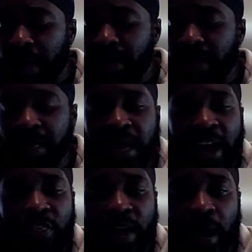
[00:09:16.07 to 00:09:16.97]
at the
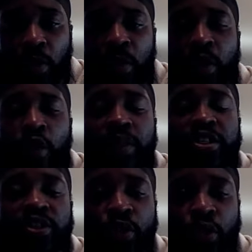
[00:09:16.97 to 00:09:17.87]
9th hour, which
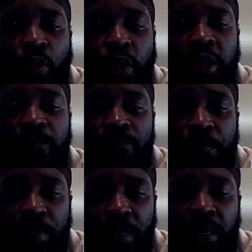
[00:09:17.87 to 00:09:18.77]
is 3
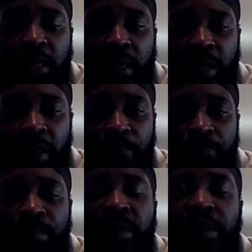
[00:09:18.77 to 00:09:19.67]
p.m.
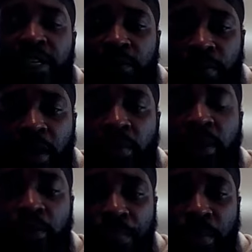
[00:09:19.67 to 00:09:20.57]
It's very
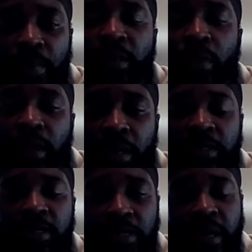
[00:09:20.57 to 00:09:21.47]
important that we
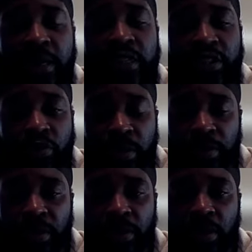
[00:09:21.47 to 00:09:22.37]
understand the
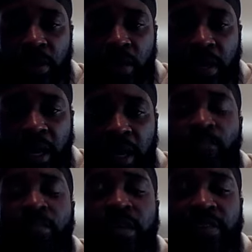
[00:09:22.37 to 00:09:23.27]
scripture. Okay,
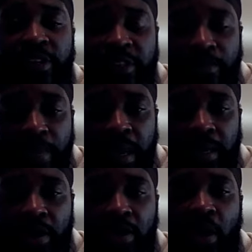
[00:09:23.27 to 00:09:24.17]
this man
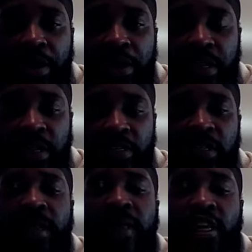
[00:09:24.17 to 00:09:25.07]
here, Cornelius,
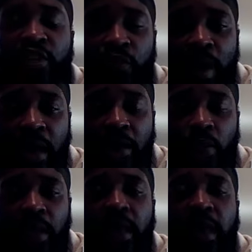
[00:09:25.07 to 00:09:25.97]
is
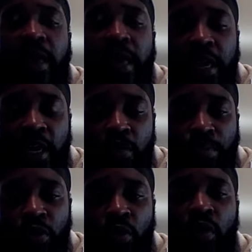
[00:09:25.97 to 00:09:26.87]
following
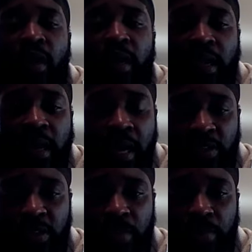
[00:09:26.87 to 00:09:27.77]
Hebrew
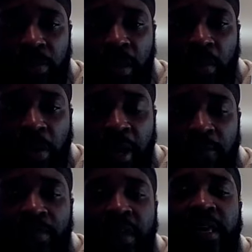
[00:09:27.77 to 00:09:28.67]
customs. All
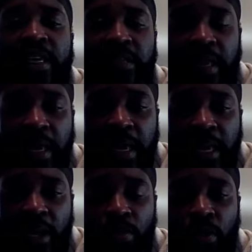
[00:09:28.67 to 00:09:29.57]
right, he's a
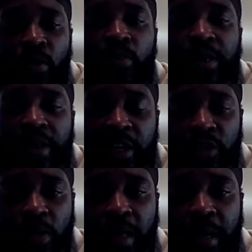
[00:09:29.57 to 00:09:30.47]
Hebrew
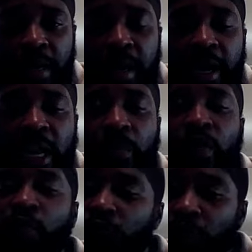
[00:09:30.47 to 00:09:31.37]
Israelite, and I'm
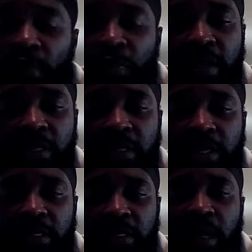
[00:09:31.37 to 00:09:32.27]
going to go further into
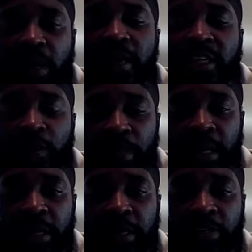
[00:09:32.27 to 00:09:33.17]
detail in
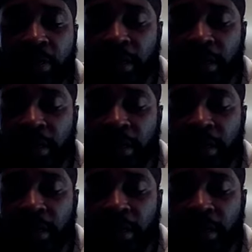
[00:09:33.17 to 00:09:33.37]
explaining this. All